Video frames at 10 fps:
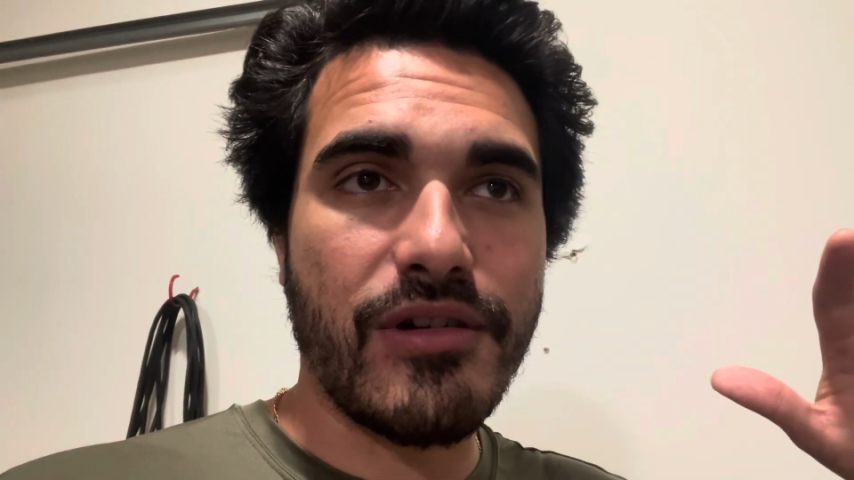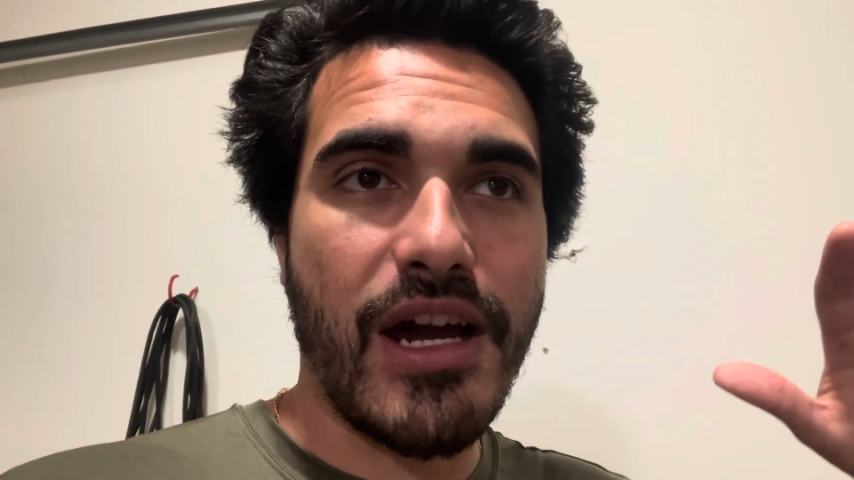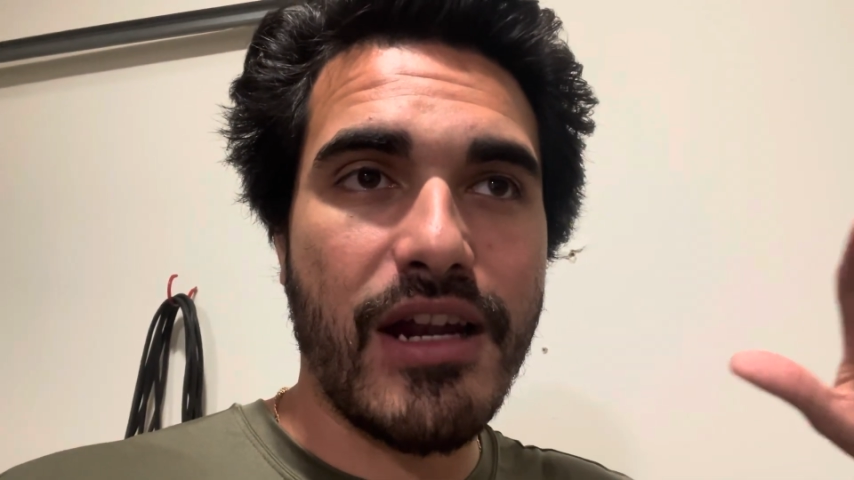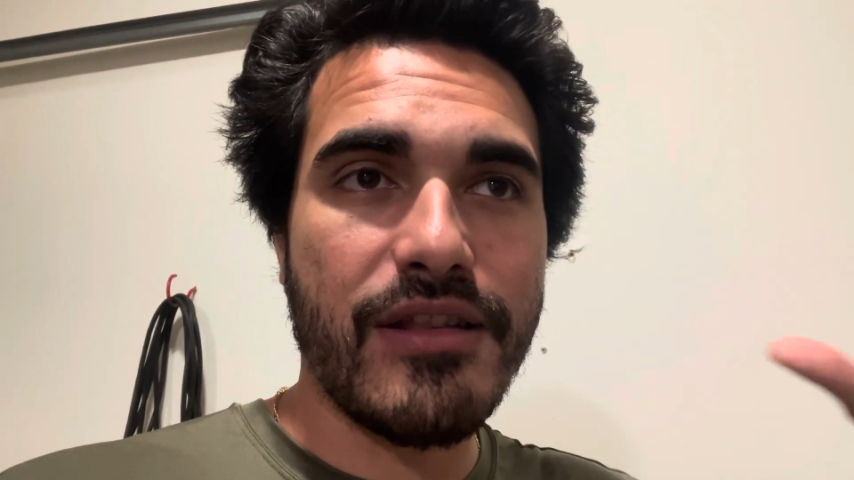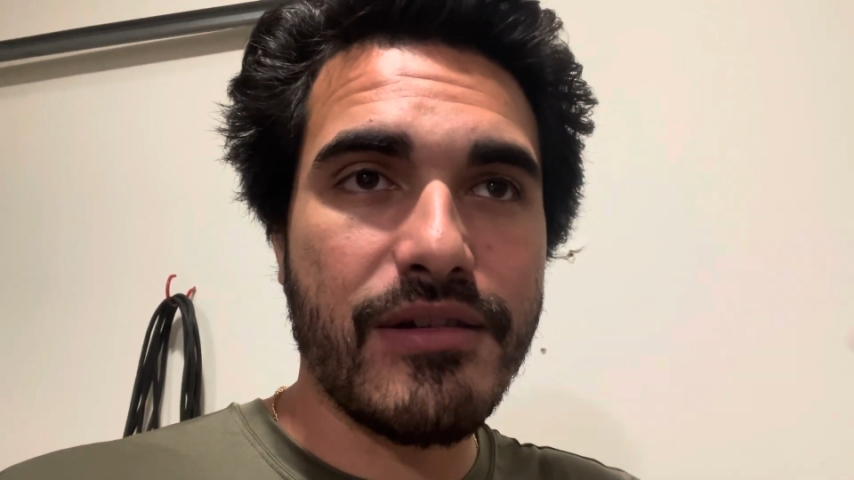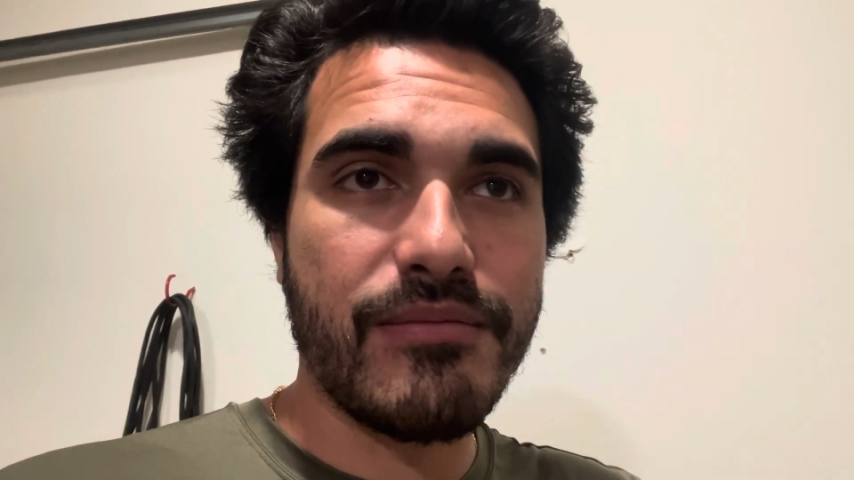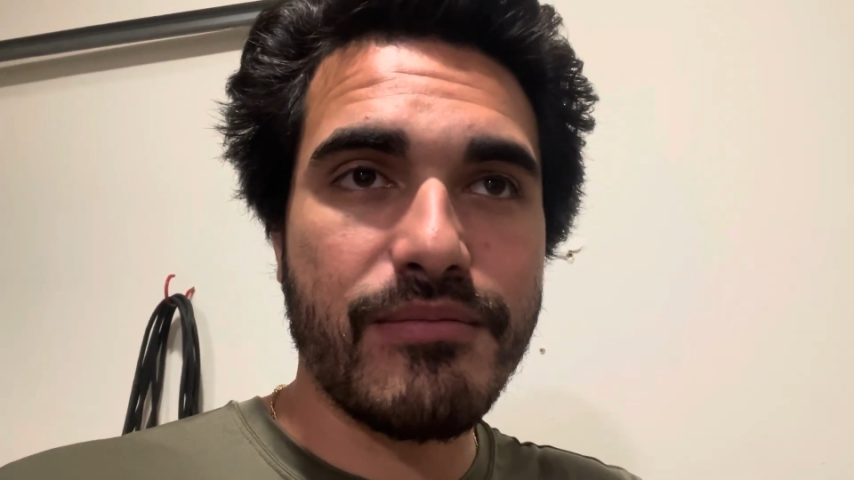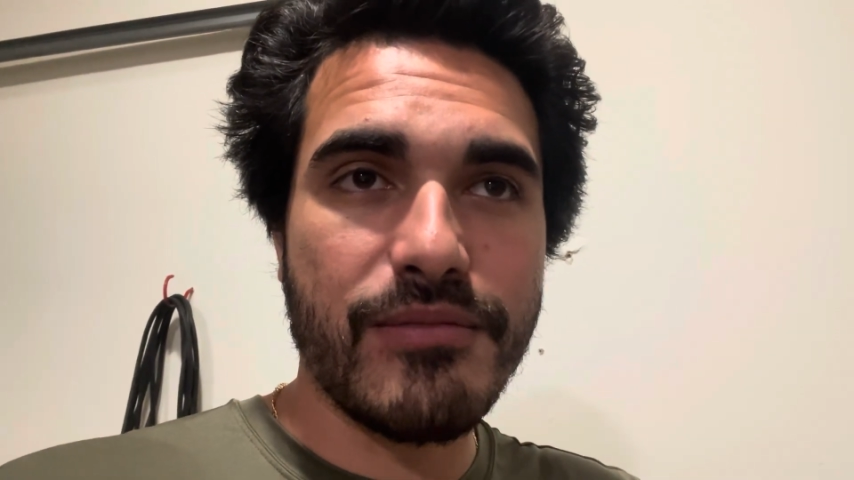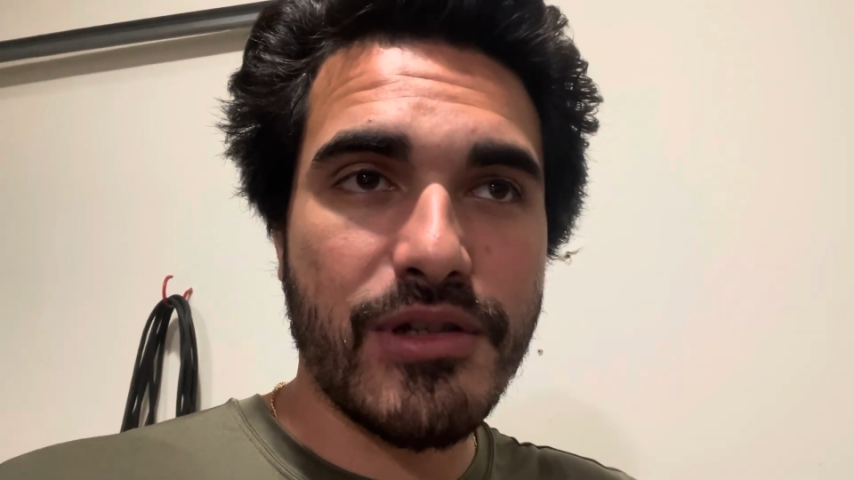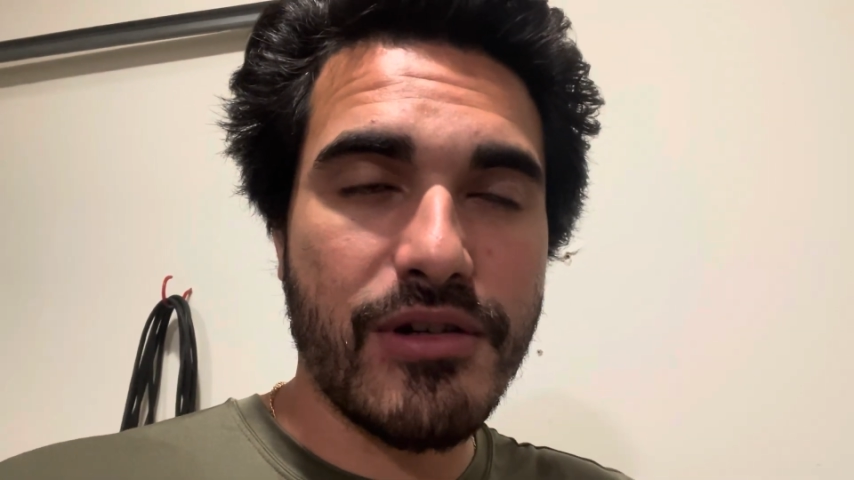out
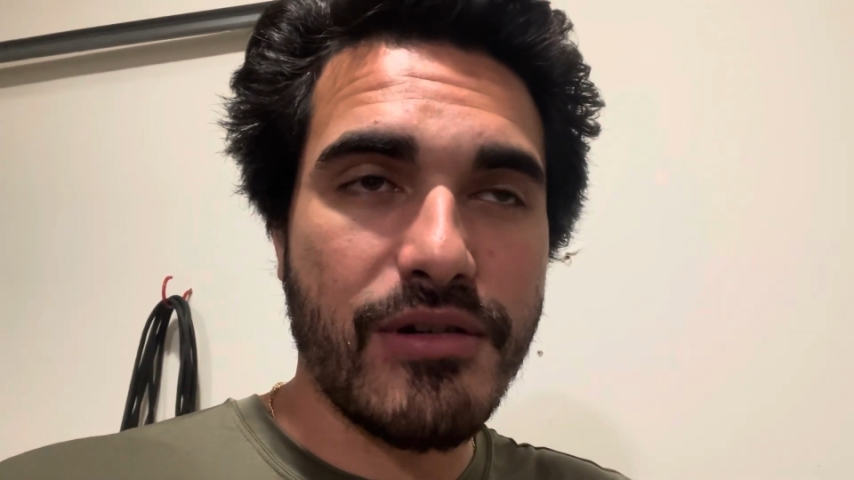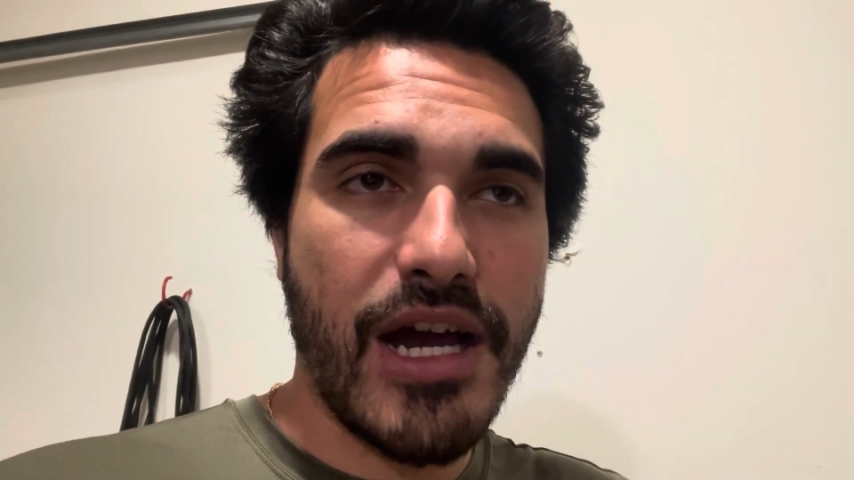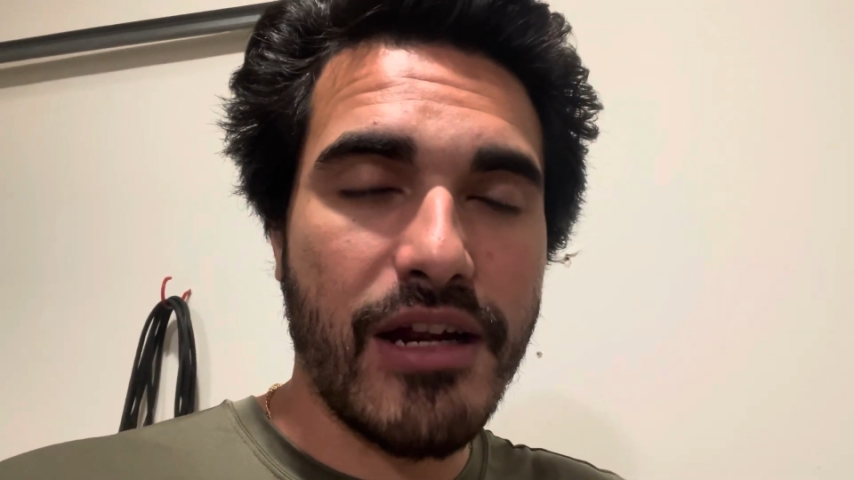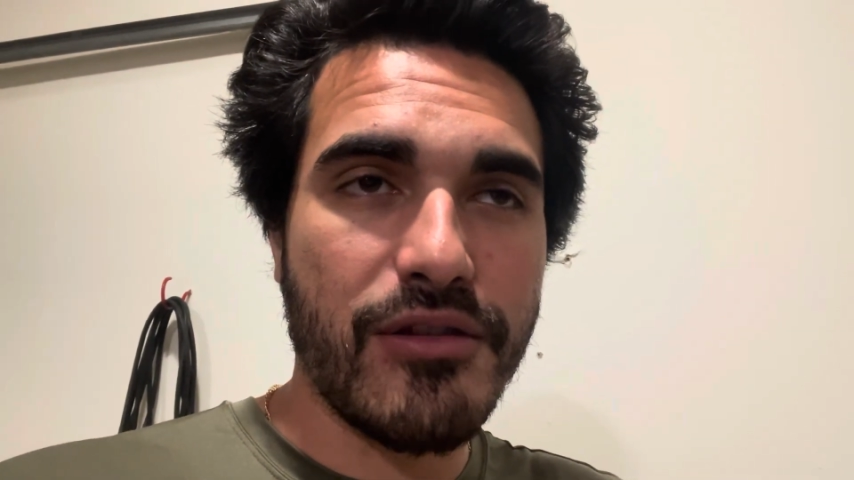of